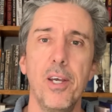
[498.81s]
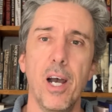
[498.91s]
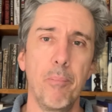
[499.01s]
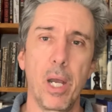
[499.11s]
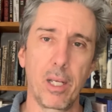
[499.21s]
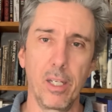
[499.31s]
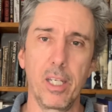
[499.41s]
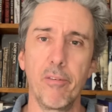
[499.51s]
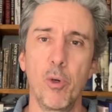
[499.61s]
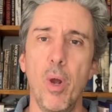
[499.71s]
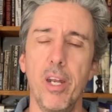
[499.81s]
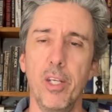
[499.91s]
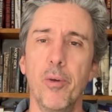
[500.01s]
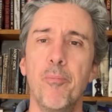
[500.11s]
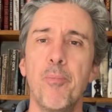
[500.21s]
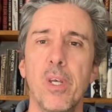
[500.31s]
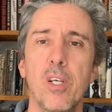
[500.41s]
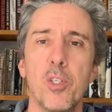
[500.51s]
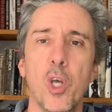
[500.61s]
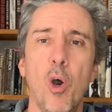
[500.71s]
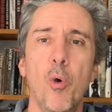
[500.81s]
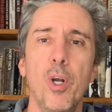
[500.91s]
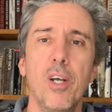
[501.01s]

I'm not going to give it away to you. So